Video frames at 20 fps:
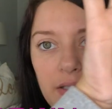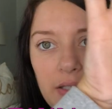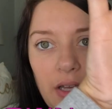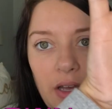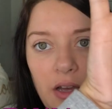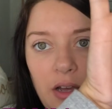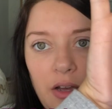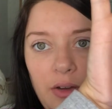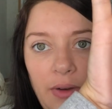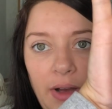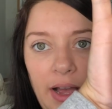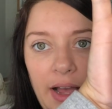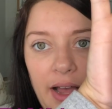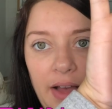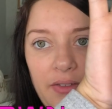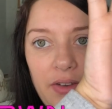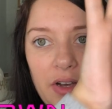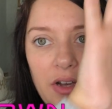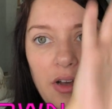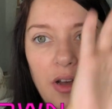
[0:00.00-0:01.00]
So I
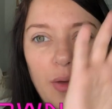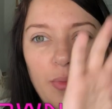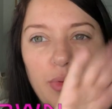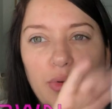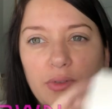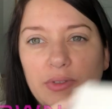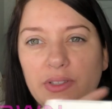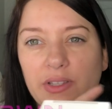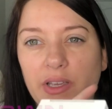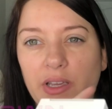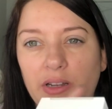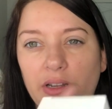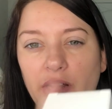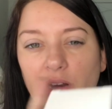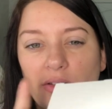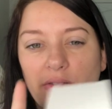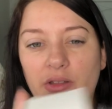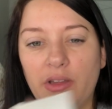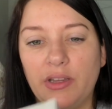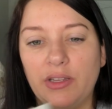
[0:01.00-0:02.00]
have a couple
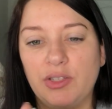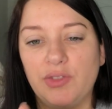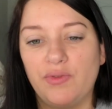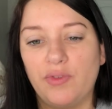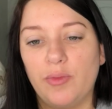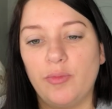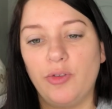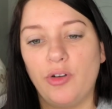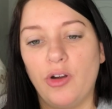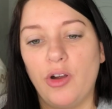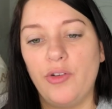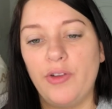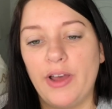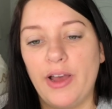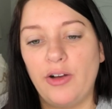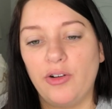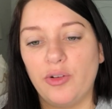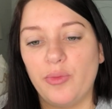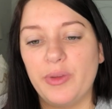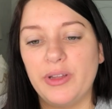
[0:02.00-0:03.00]
skincare things from Grown
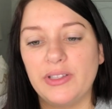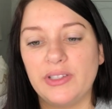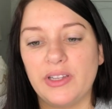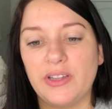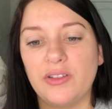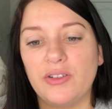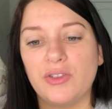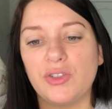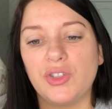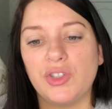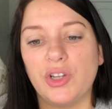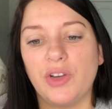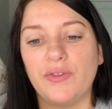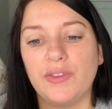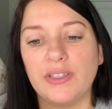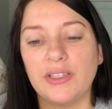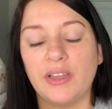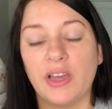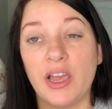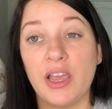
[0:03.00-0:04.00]
Alchemist and their stuff
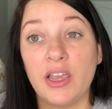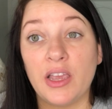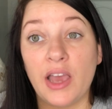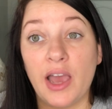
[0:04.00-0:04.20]
is like